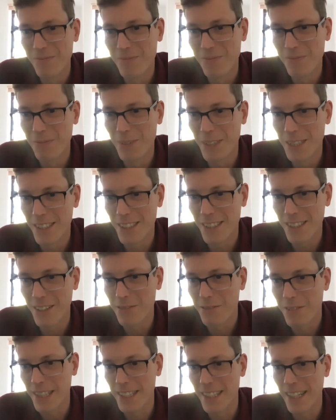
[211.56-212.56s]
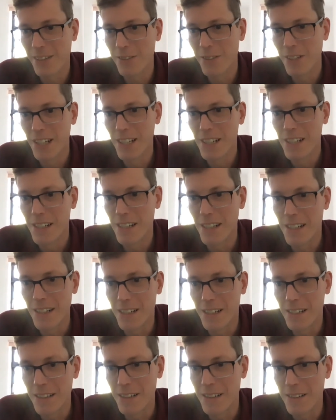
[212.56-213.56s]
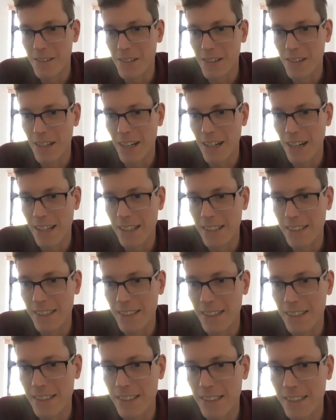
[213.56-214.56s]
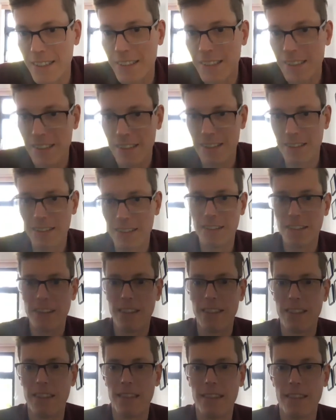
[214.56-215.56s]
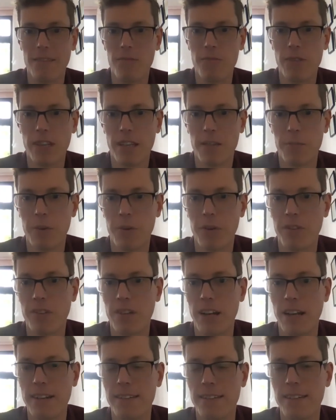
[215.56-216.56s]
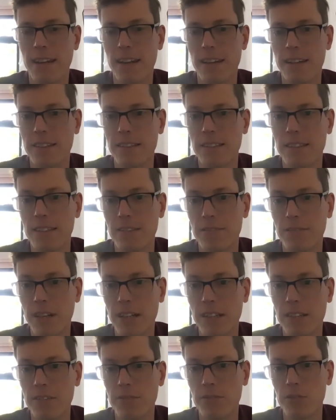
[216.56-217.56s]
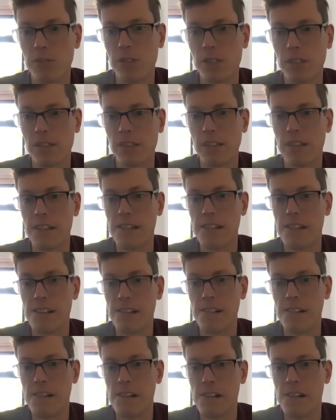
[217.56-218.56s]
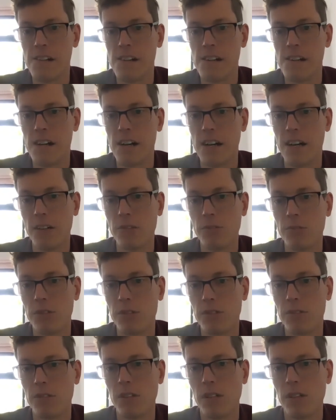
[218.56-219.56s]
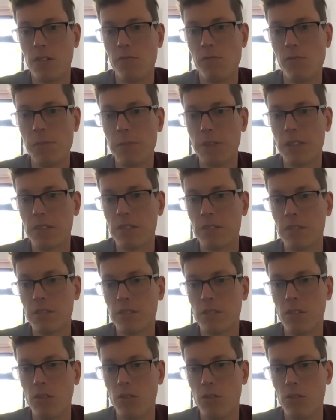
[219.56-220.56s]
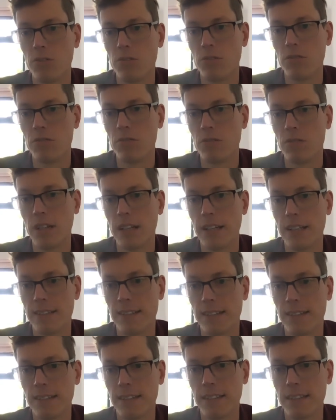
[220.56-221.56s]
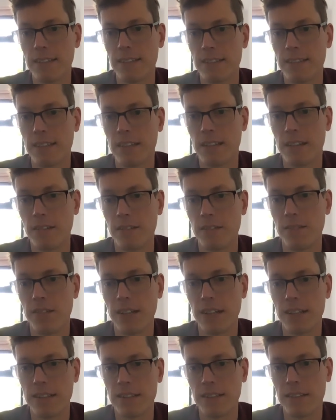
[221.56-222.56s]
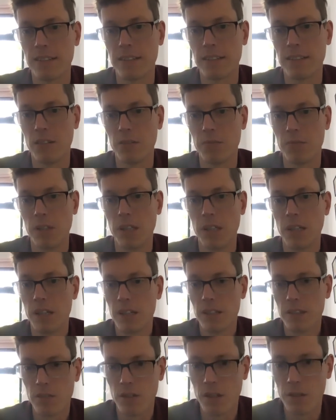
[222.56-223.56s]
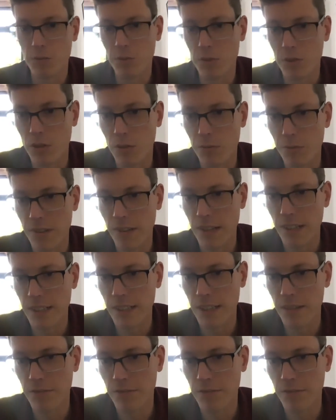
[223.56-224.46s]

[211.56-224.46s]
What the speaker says: which I can't find now. And then personalize that. Thanks for attending our webinar on X. Thanks. So I would obviously give